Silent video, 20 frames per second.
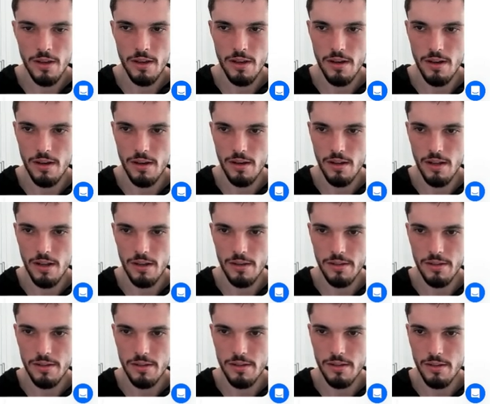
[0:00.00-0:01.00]

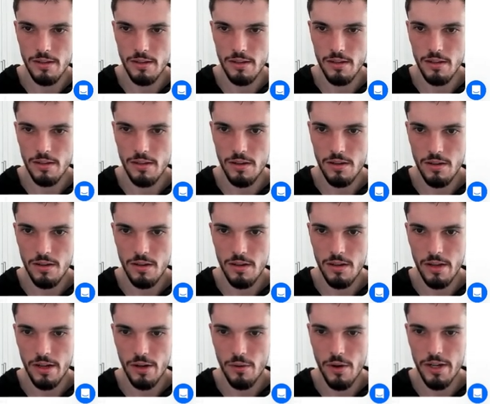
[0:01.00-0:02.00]
Let's see,
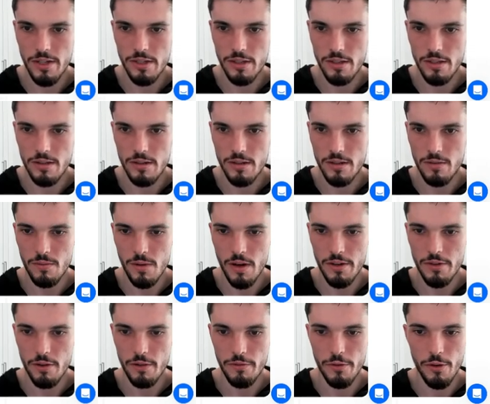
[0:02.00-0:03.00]
integrations,
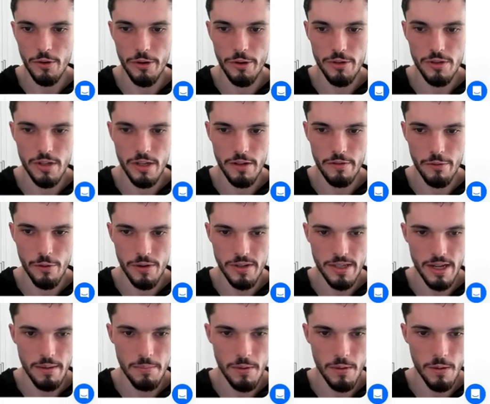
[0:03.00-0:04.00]
right? So if you're using, for
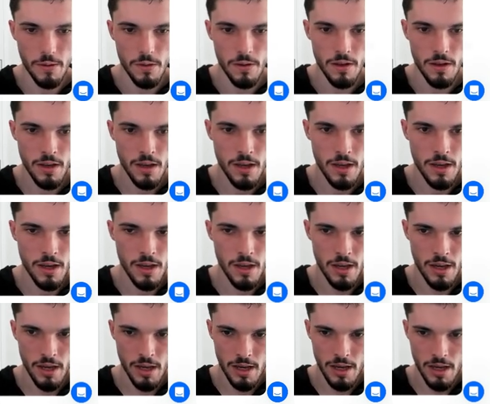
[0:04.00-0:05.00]
example,
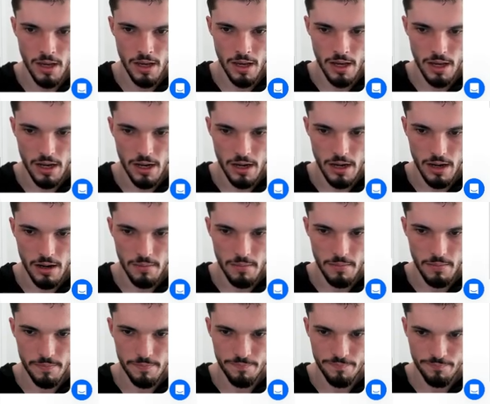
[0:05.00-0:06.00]

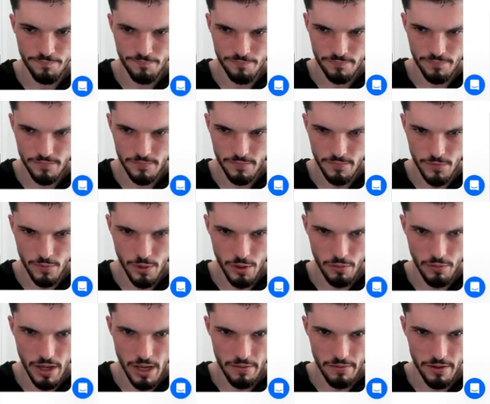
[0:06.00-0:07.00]
um, what
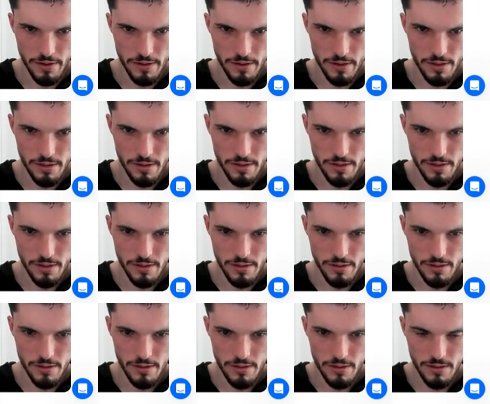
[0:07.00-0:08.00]
do we have? It's
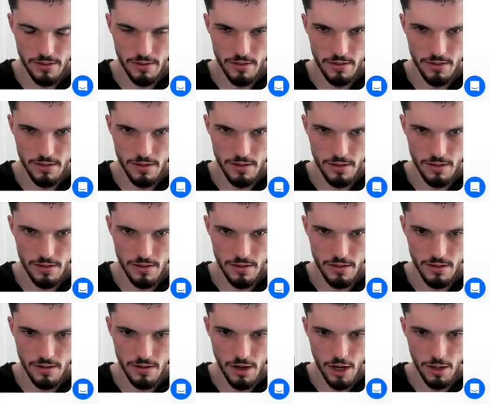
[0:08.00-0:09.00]

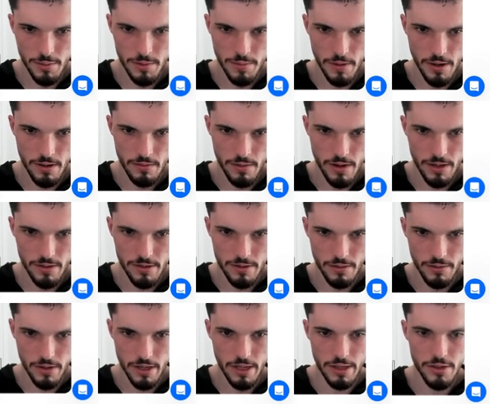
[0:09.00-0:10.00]
HubSpot, right?
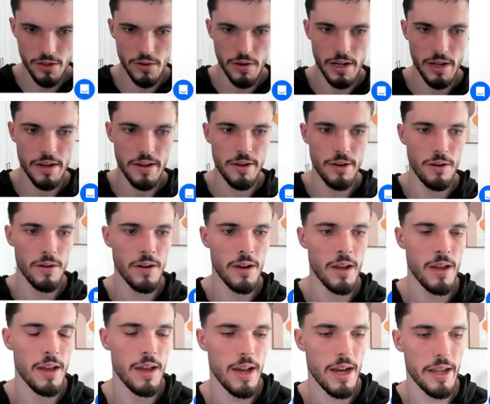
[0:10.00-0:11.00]
So you can integrate it here.
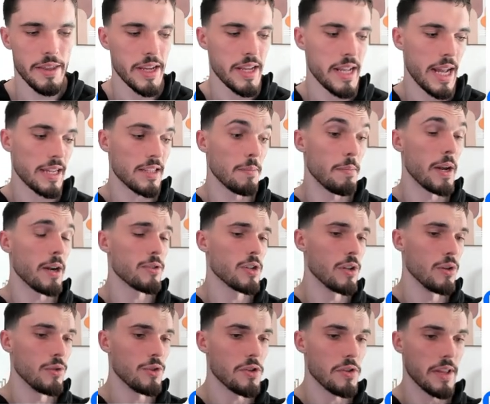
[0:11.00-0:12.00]
I think that's a better
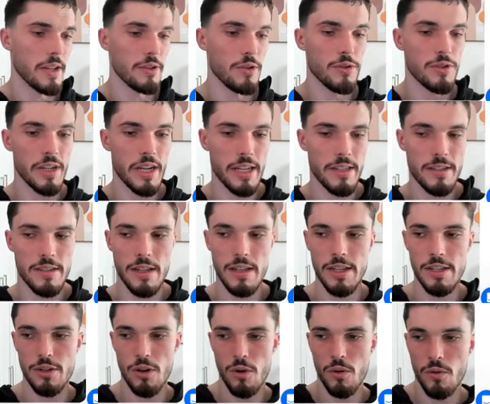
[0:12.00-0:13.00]
solution than using
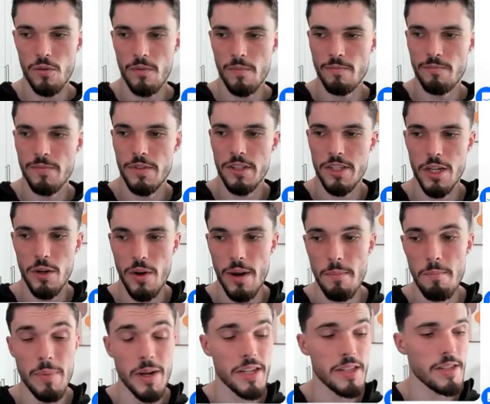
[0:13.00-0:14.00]
Instantly's own
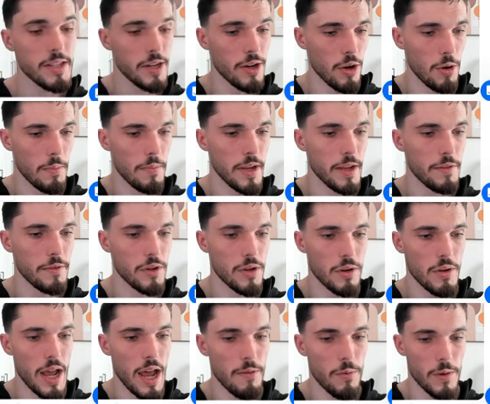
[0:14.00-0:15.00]
CRM, but it's here if you
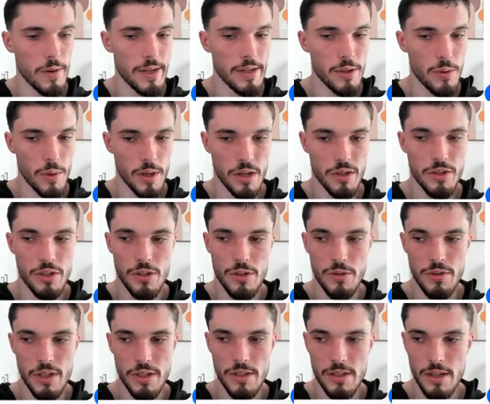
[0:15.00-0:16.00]
don't have one and you want to just
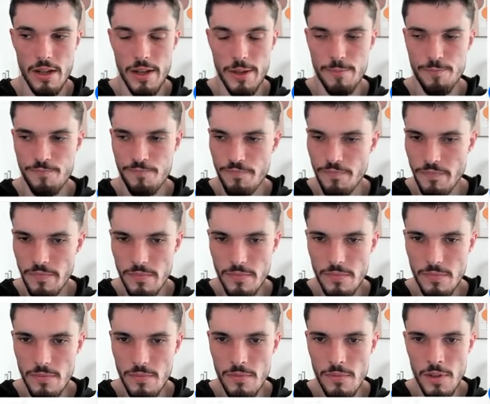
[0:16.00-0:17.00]
use Instantly.
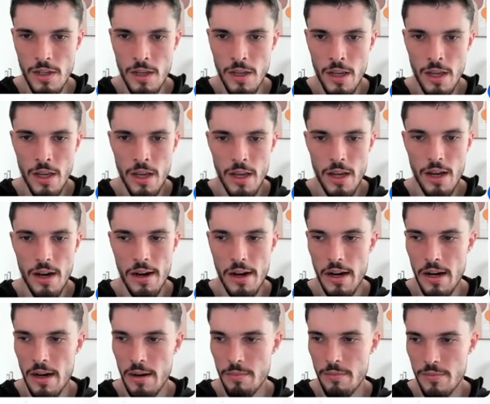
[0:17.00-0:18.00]

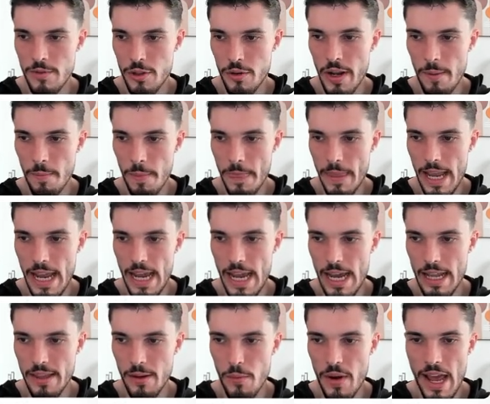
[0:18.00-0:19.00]
So yeah,
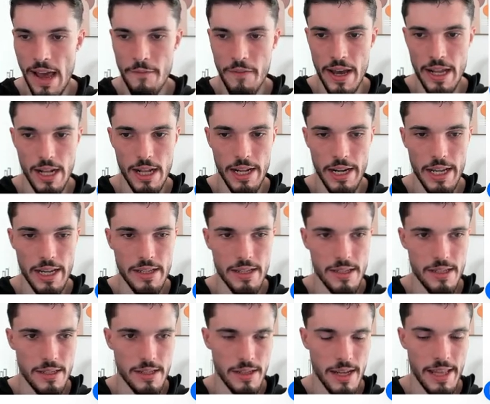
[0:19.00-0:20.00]
and then we have
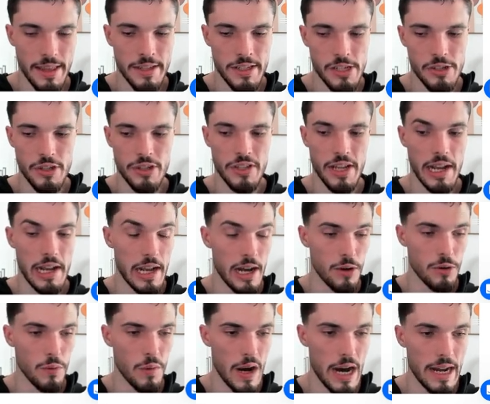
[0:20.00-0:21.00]
analytics, and this is just
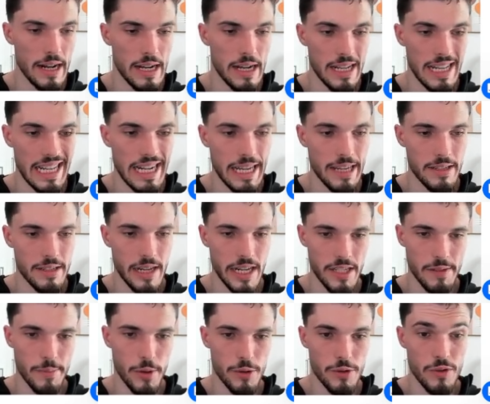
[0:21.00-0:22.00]
account-wide analytics
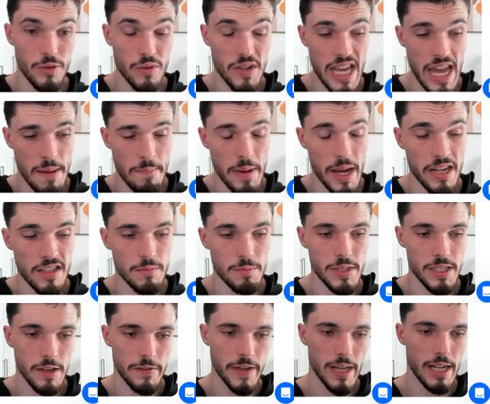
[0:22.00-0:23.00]
as opposed to
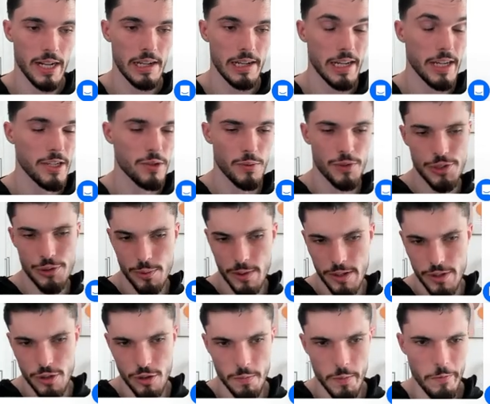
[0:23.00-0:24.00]
campaign-specific analytics, which is what
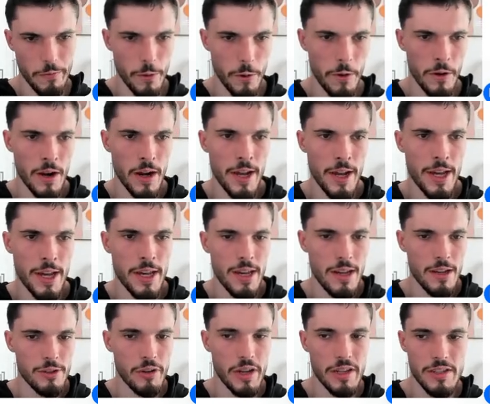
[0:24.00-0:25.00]
I showed before.
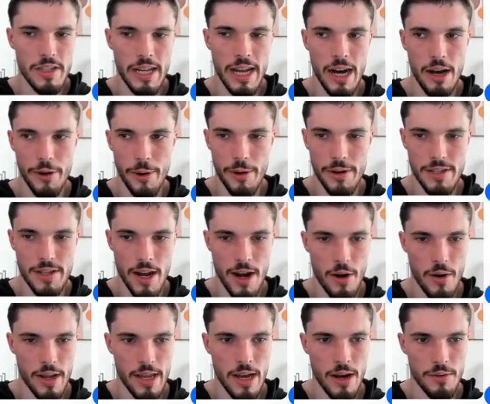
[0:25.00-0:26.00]
So you can see how your
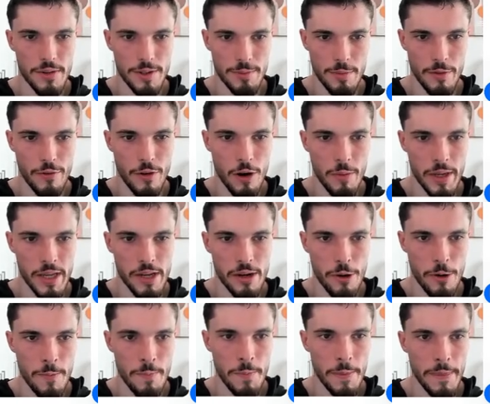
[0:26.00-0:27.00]
entire account is performing
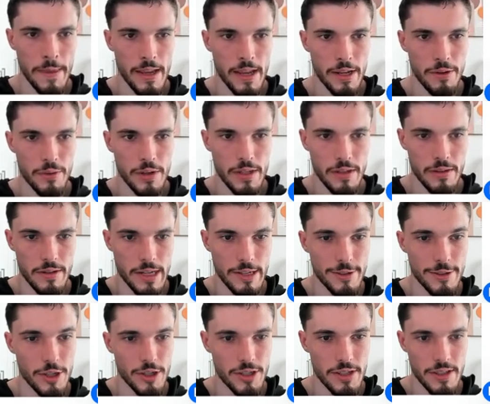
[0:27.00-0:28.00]
here, and you can
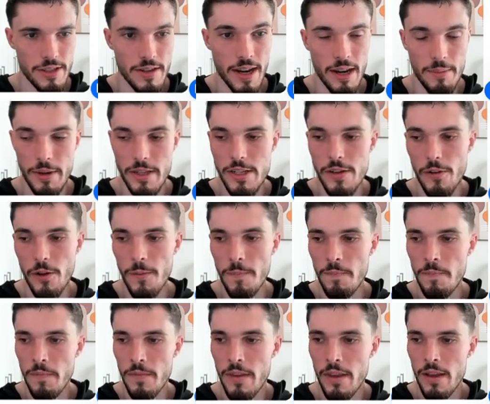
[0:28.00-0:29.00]
adjust the time interval.
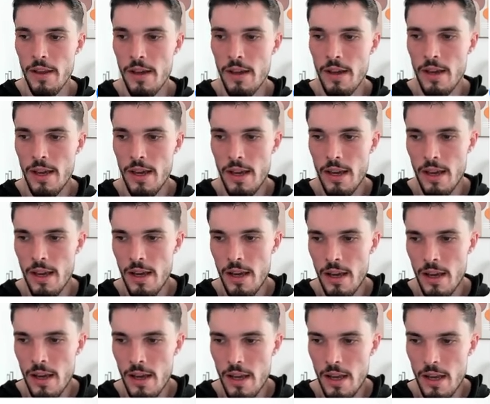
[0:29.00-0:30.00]

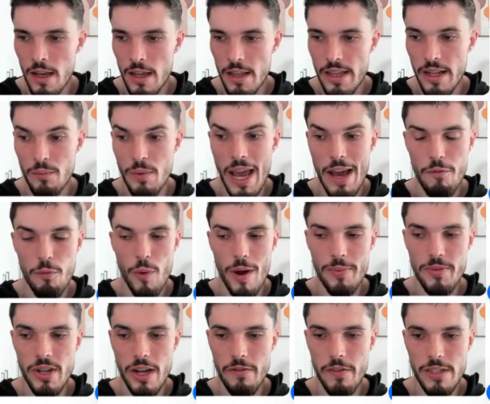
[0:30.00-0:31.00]
Then we have
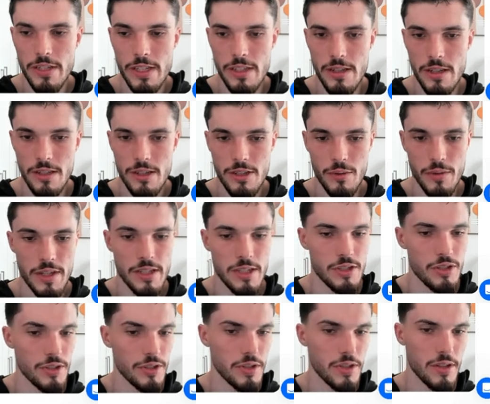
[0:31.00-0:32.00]
website visitors. So this
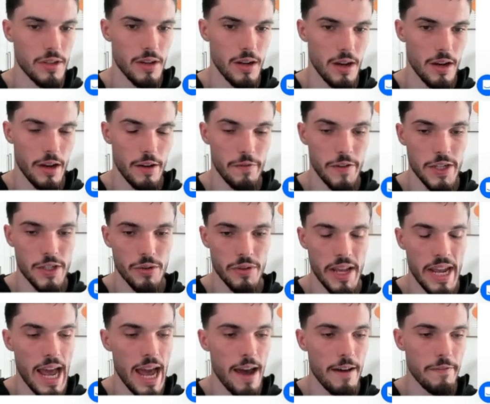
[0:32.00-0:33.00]
is just a feature
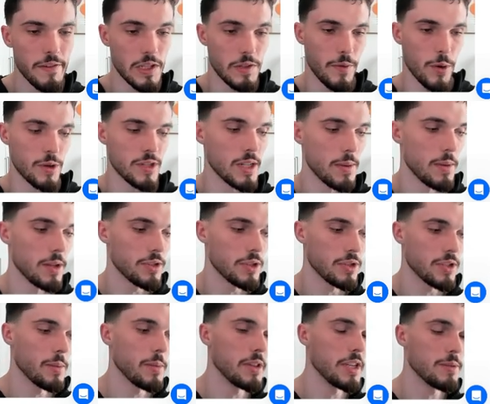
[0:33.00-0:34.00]
they have. It's very similar
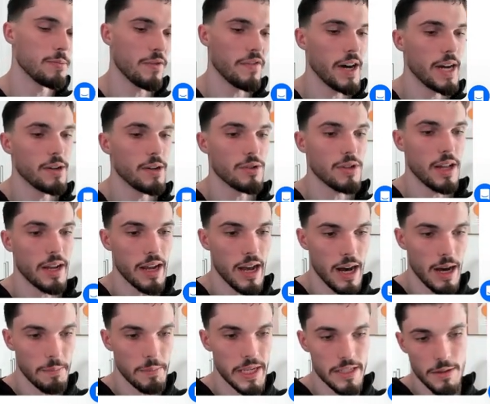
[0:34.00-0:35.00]
to some of these providers like
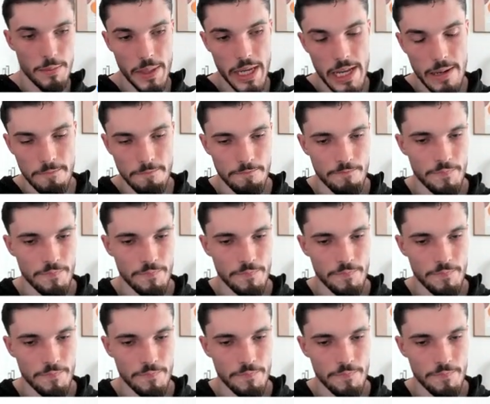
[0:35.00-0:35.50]
RB2B,